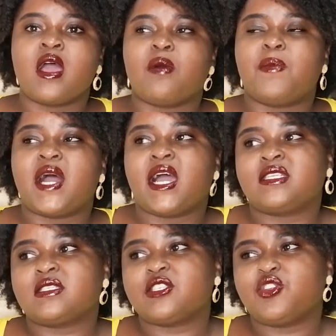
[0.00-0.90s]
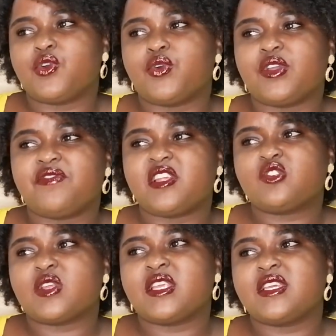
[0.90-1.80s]
But you know,
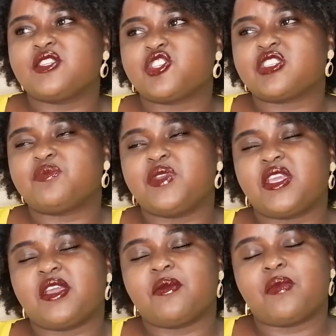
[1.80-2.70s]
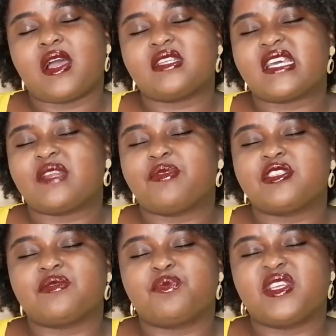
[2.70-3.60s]
eventually it just became a tad bit
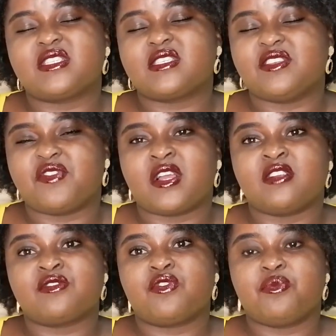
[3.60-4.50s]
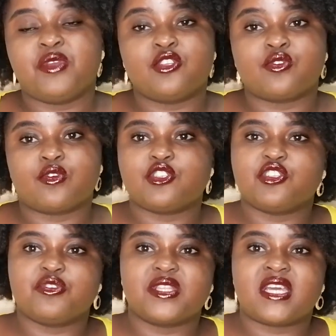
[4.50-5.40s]
difficult for me to
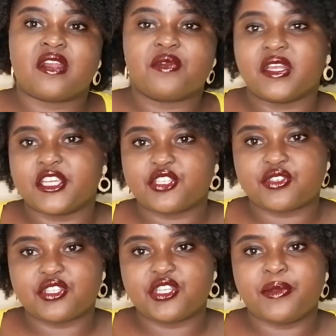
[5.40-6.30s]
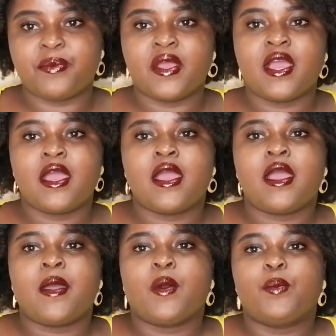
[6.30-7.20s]
continue with that relationship,
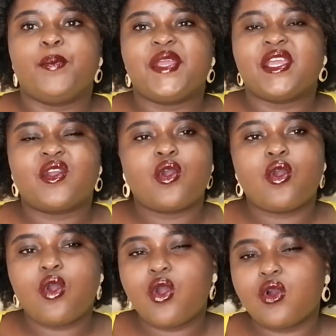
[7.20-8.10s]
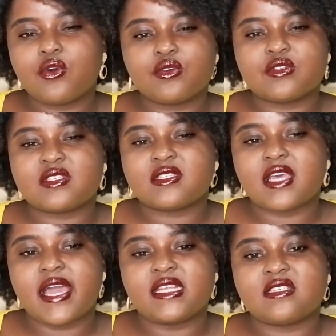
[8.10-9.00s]
because
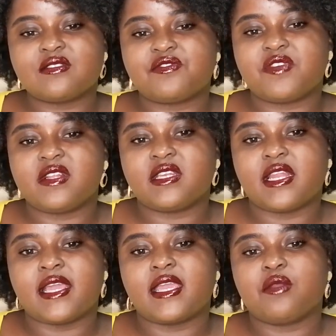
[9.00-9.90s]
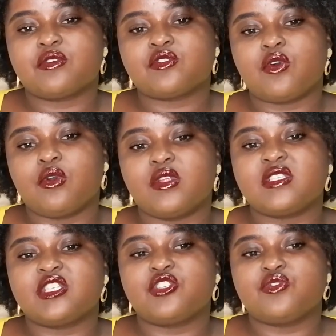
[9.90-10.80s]
I just felt like he was
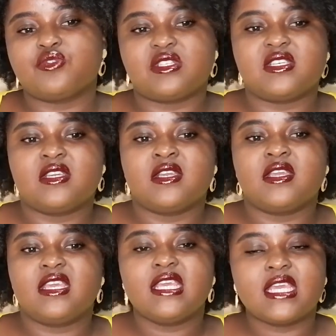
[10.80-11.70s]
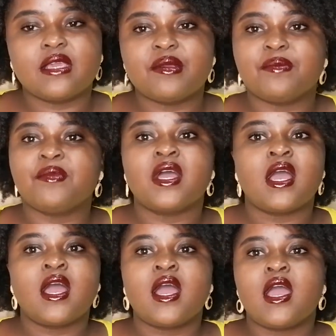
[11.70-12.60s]
always using him,
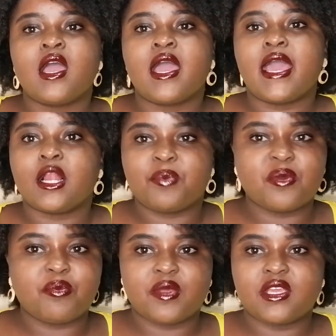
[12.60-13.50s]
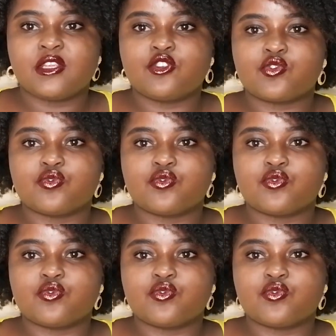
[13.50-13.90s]
helping me to,